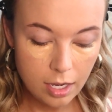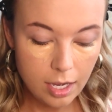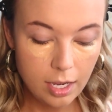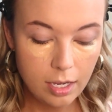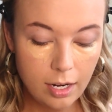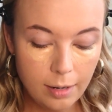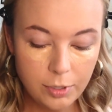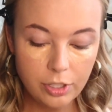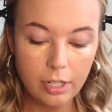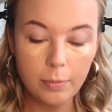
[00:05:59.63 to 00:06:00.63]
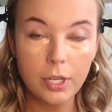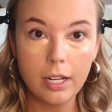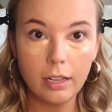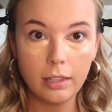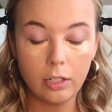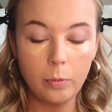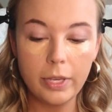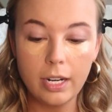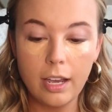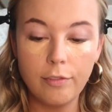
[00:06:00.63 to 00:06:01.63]
And I'm just going to put a little
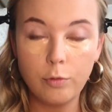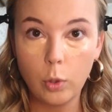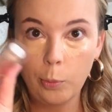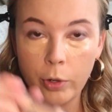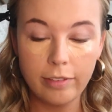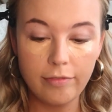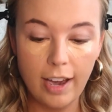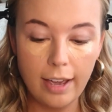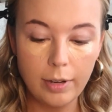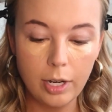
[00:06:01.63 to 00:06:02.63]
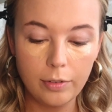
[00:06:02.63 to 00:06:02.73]
bit of 4.5